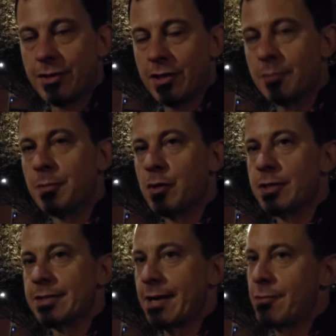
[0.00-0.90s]
of the
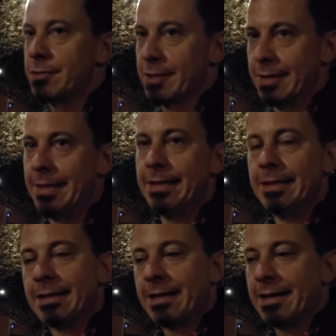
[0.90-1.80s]
Puget Sound.
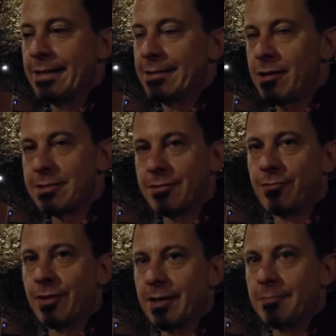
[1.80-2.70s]
Uh, lots of
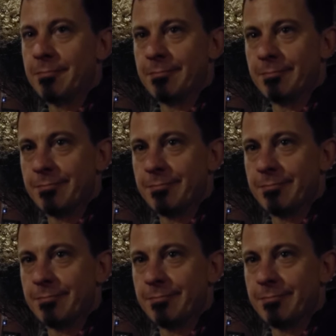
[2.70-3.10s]
Bainbridge.